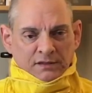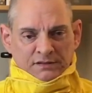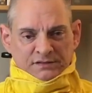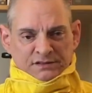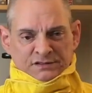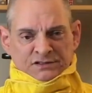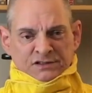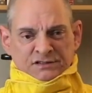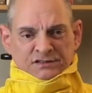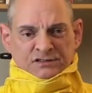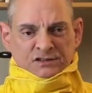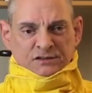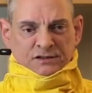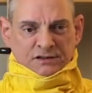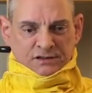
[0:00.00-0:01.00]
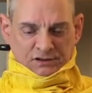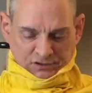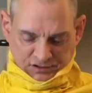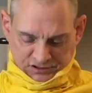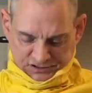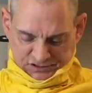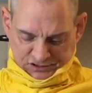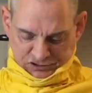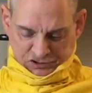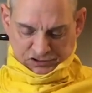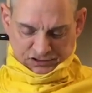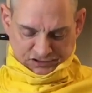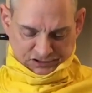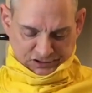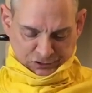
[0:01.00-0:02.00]
This is a
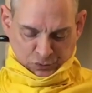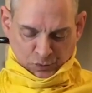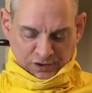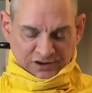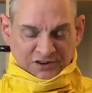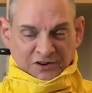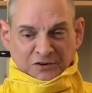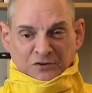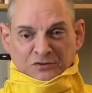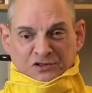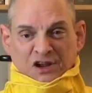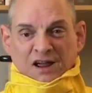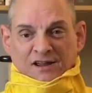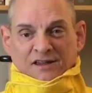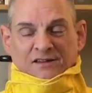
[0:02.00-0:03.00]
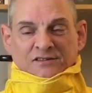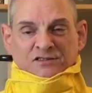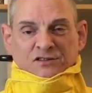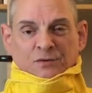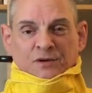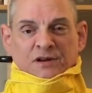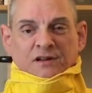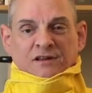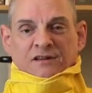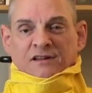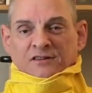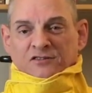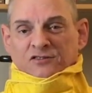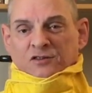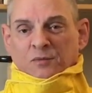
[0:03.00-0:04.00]
20-year-old jacket, so it
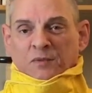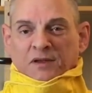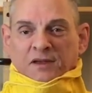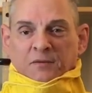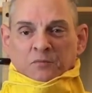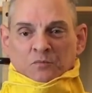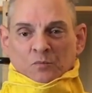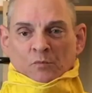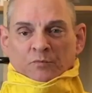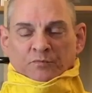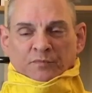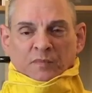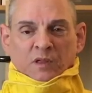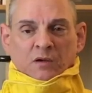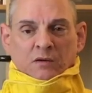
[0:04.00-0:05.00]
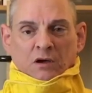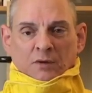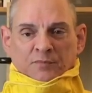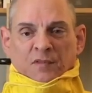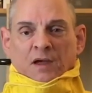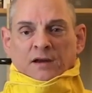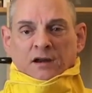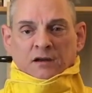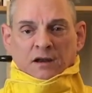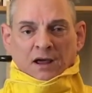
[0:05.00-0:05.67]
needs to be updated.